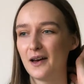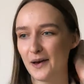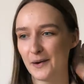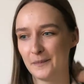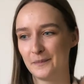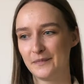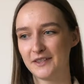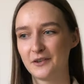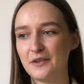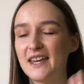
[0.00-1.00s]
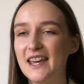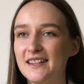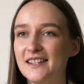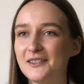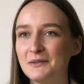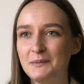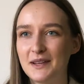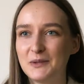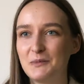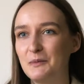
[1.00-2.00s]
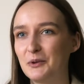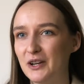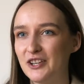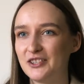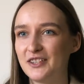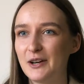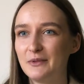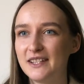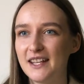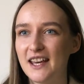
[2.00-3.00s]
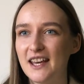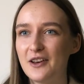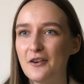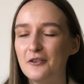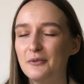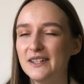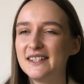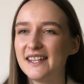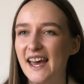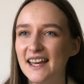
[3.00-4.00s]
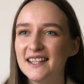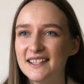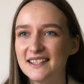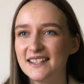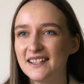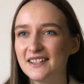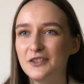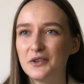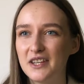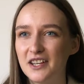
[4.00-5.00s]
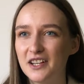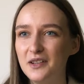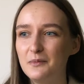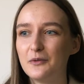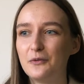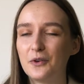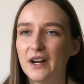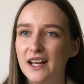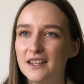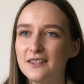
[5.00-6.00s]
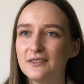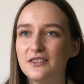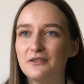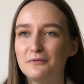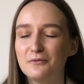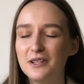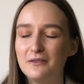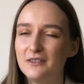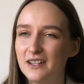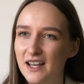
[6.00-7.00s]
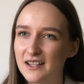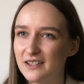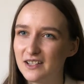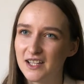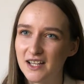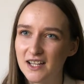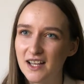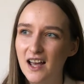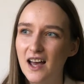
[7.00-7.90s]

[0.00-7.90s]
So again, this comes back to preparation. I would say always test your gear beforehand so you really, really get to learn it.